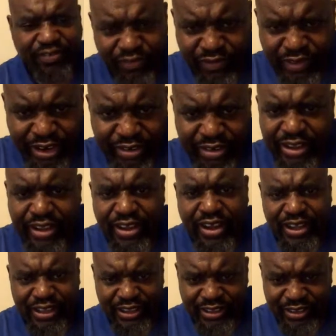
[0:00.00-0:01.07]
very
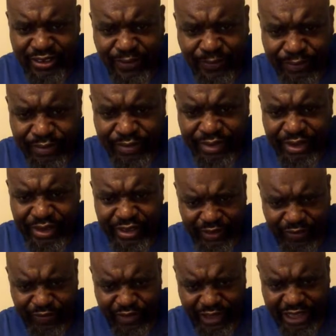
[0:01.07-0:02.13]
hard to
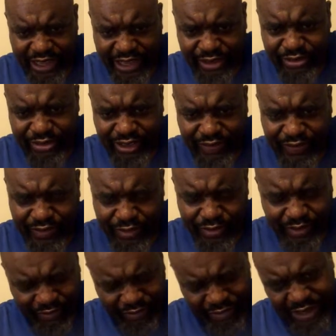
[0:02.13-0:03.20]
figure out if you're
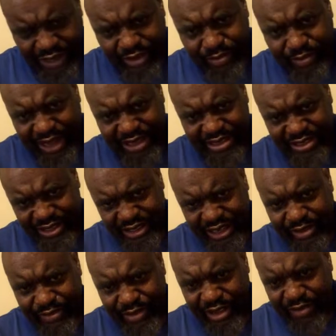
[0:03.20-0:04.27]
not a master
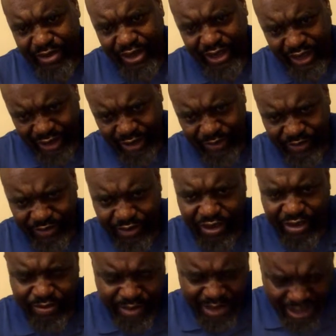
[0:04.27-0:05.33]
like Mike Mccallum. So he
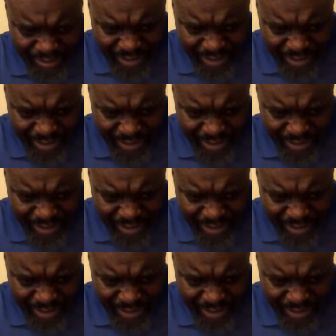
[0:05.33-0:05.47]
beat